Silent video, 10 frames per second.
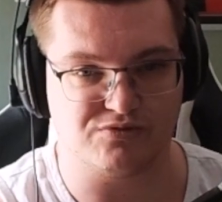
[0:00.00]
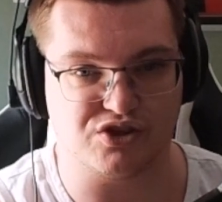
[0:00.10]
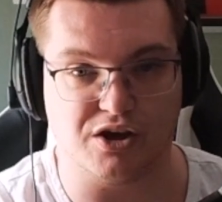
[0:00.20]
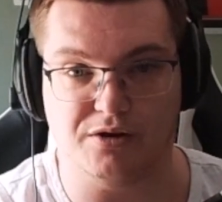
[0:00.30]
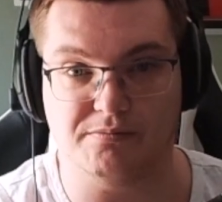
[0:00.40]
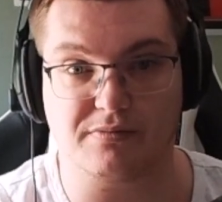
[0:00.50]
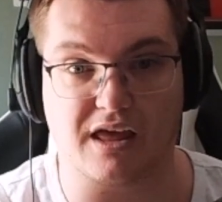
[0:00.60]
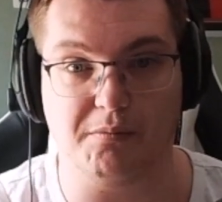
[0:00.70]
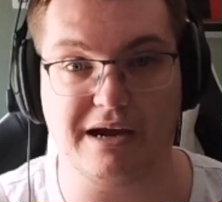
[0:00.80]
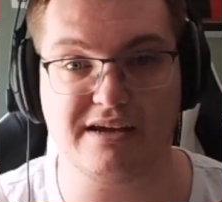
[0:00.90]
So
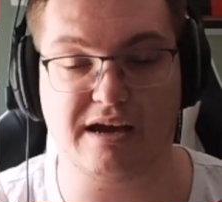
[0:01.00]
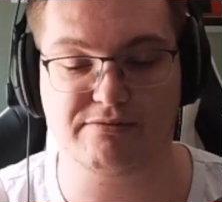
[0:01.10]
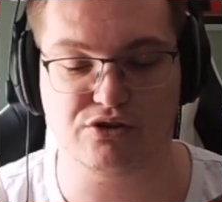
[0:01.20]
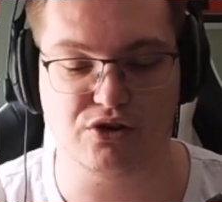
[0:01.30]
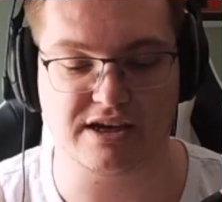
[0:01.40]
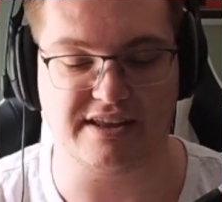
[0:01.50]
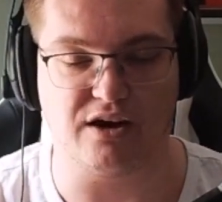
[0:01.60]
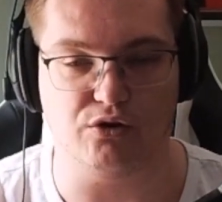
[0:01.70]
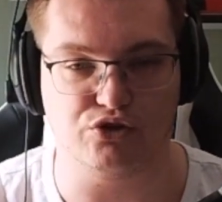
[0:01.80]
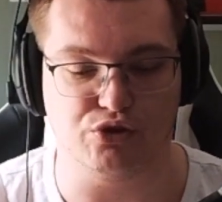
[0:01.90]
I might have to look at it
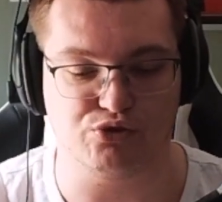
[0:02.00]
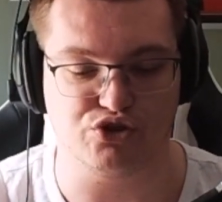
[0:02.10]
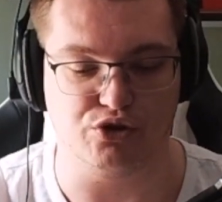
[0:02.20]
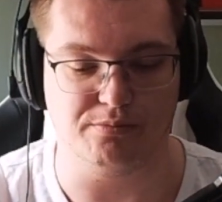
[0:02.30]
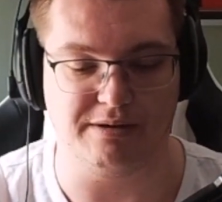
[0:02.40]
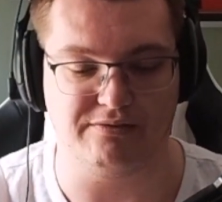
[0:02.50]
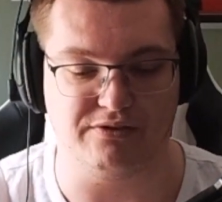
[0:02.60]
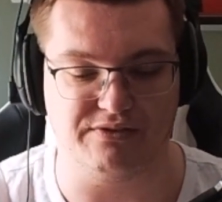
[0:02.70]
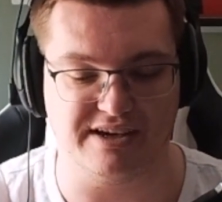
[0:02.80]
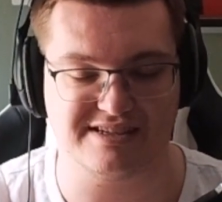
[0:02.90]
on YouTube being for
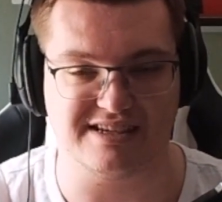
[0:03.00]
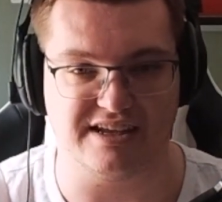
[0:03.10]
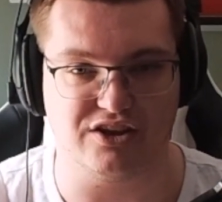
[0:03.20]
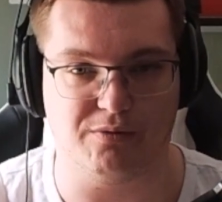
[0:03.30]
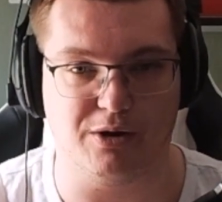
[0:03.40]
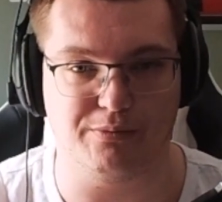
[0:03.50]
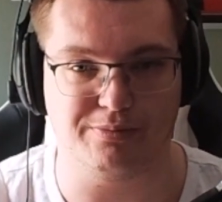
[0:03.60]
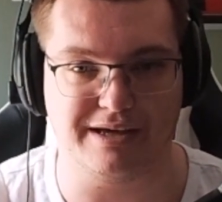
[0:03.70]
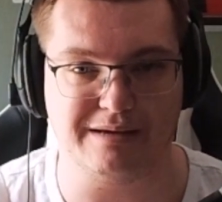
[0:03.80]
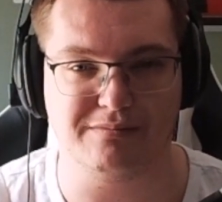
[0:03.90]
this and um,
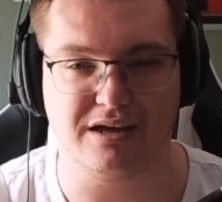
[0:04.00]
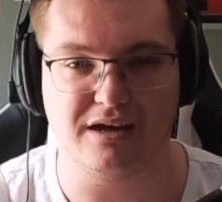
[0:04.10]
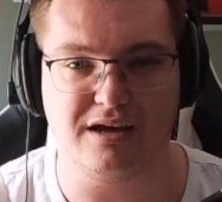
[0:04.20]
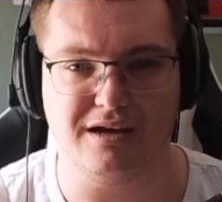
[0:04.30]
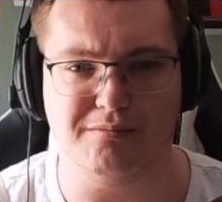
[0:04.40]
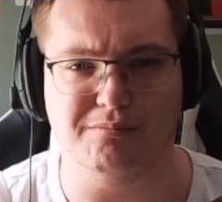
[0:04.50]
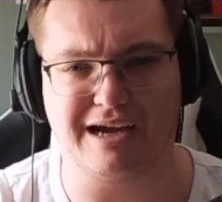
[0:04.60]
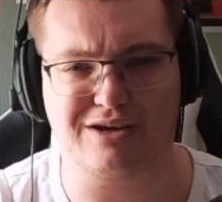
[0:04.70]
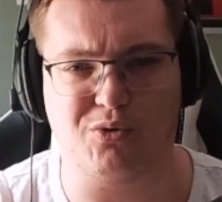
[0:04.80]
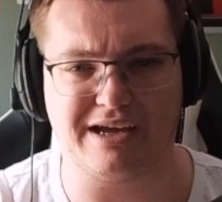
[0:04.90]
hopefully
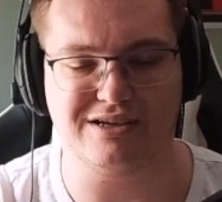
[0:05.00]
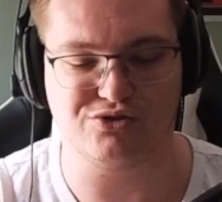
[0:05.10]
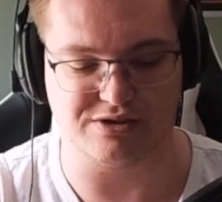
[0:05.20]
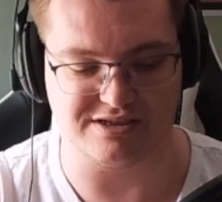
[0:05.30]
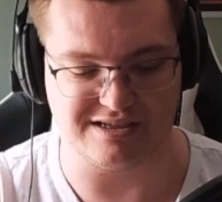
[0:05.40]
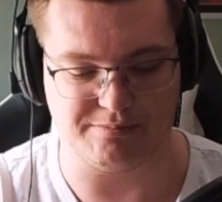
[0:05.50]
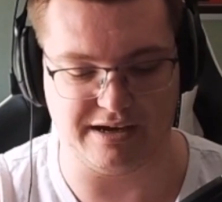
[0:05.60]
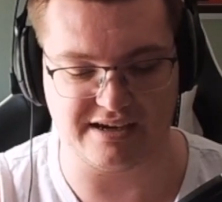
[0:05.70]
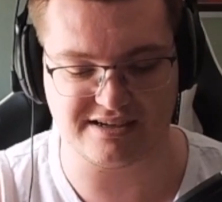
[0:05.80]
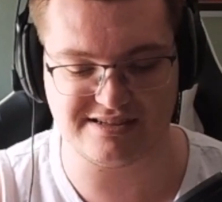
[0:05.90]
might quite interested. But
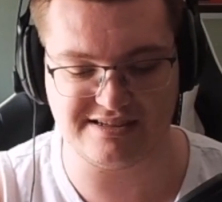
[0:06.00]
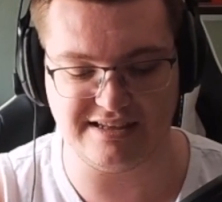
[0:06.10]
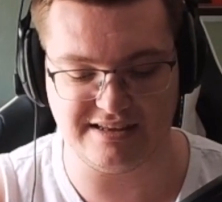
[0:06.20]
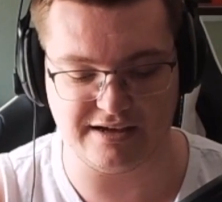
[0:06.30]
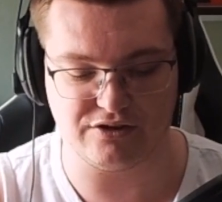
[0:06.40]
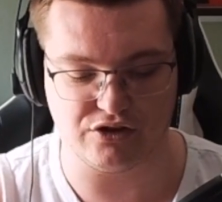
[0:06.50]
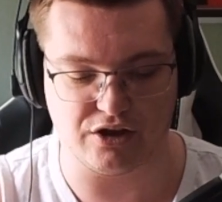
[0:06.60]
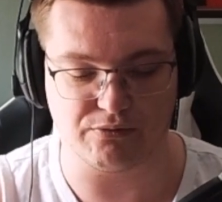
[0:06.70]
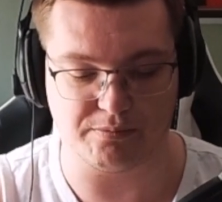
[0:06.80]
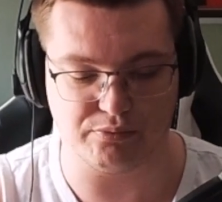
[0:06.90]
I can see that, you
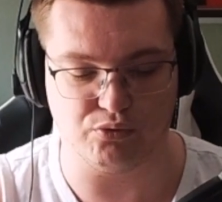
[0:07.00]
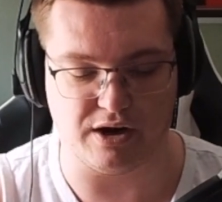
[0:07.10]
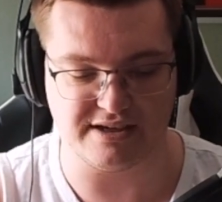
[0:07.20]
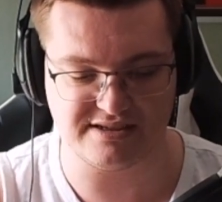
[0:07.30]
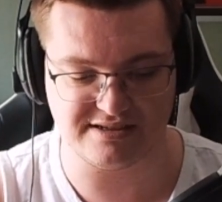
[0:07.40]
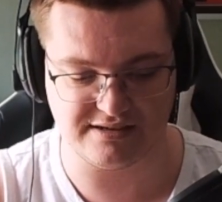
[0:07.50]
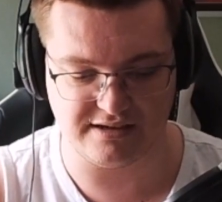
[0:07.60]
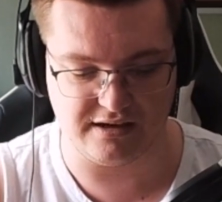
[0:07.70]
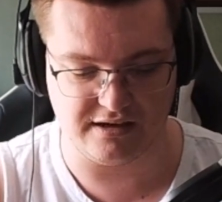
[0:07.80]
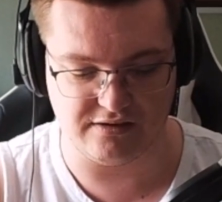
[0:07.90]
know, the price
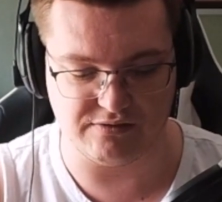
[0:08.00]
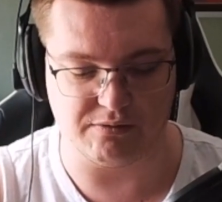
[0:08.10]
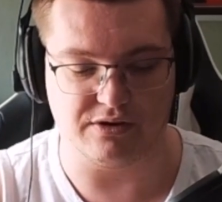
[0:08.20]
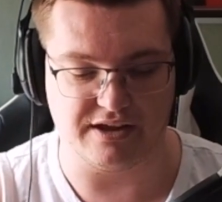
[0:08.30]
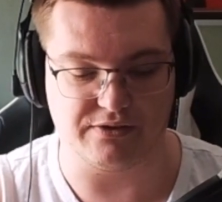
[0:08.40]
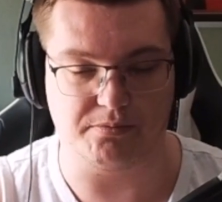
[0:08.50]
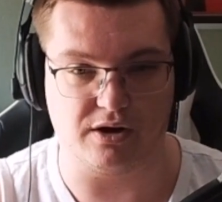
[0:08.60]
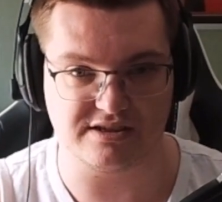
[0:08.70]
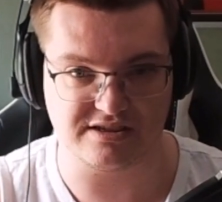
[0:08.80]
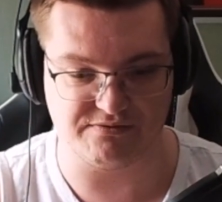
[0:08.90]
that one there, the
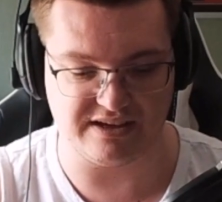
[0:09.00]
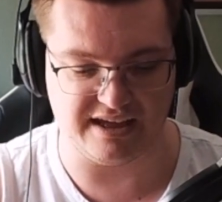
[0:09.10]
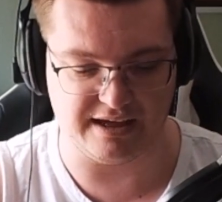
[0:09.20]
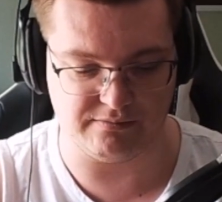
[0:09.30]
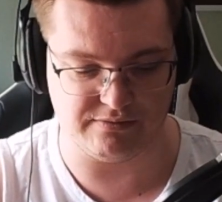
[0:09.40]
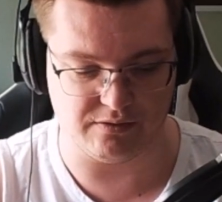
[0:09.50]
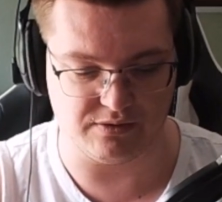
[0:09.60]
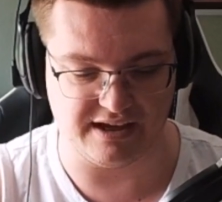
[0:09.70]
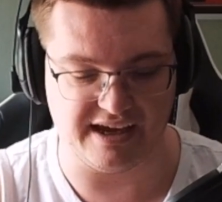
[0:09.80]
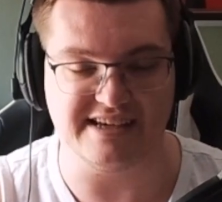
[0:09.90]
price of the game for one
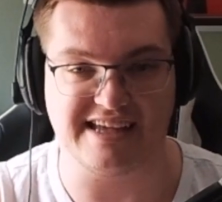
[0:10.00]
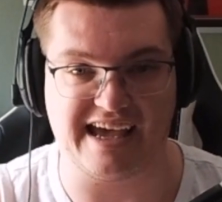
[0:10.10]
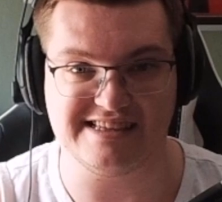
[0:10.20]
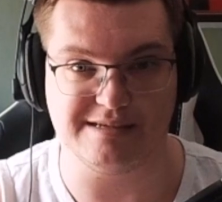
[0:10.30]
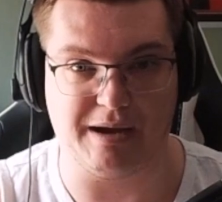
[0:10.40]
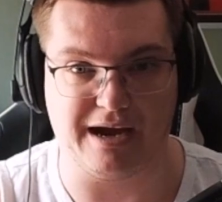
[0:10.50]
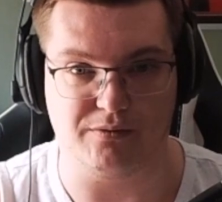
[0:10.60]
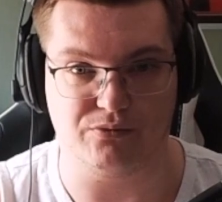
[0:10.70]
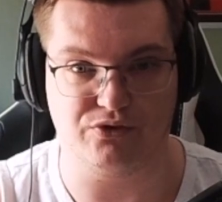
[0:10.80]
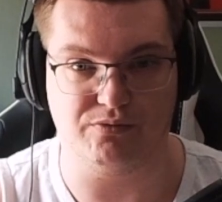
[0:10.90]
there is
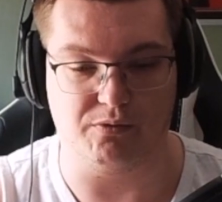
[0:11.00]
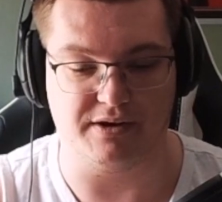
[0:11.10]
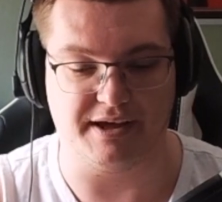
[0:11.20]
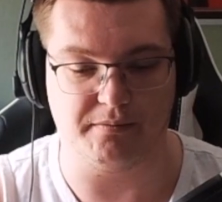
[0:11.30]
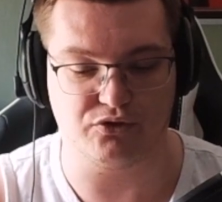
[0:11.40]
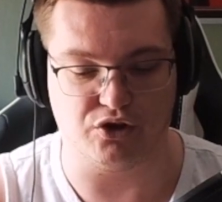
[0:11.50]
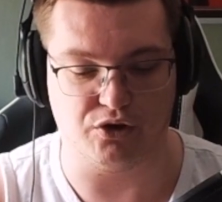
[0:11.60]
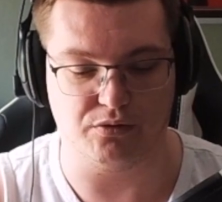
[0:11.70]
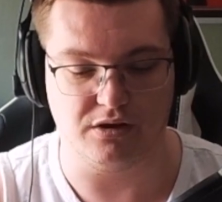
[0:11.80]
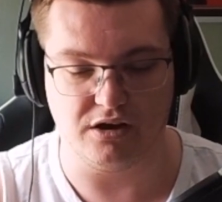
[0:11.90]
£80 for one there.
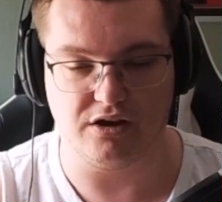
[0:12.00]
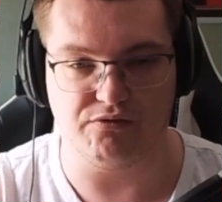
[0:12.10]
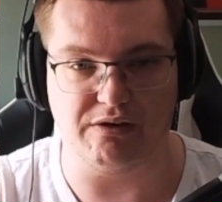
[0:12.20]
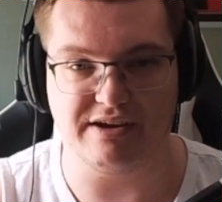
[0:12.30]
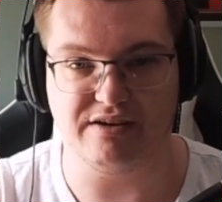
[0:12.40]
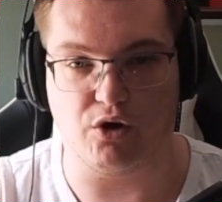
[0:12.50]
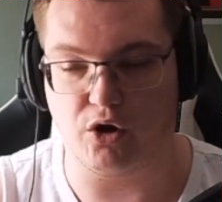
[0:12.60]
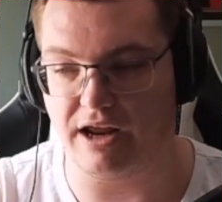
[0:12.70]
So very hard.